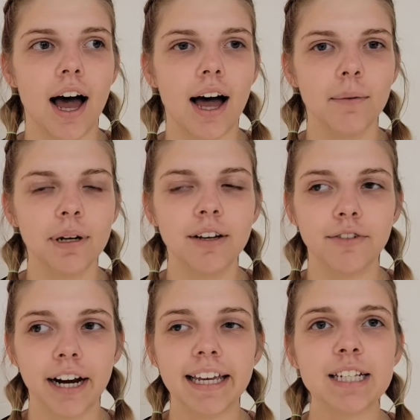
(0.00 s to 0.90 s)

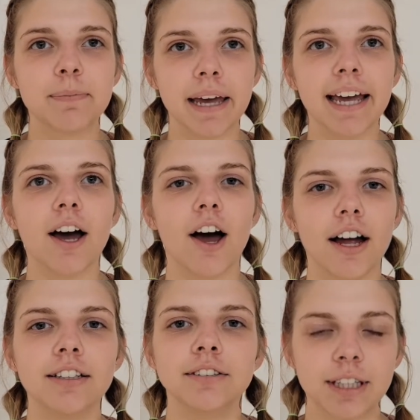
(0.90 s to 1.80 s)
Frank is big
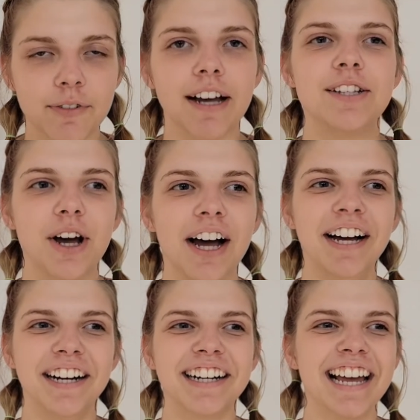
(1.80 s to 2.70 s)
on the fight
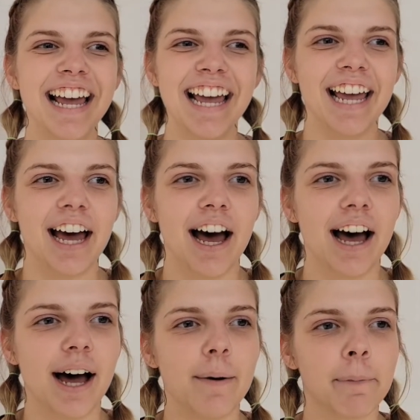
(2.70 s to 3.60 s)
song.
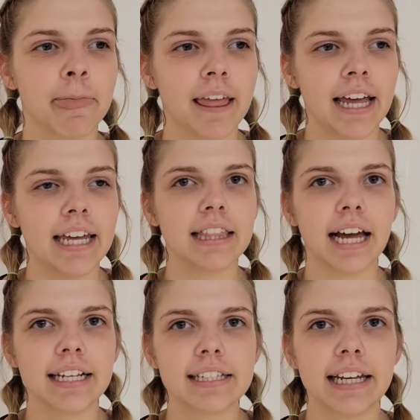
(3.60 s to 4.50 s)
He
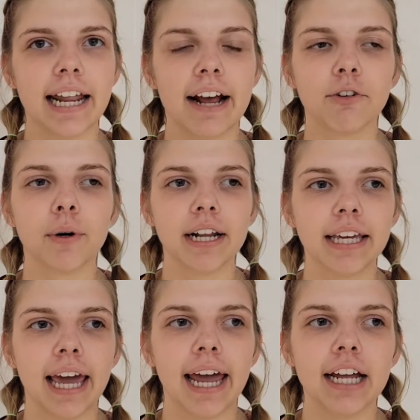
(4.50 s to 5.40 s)
likes to get everyone
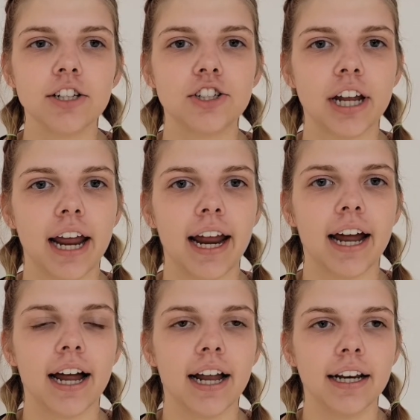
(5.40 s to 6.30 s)
engaged,
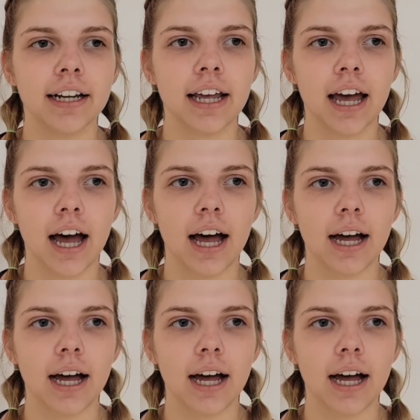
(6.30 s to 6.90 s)
and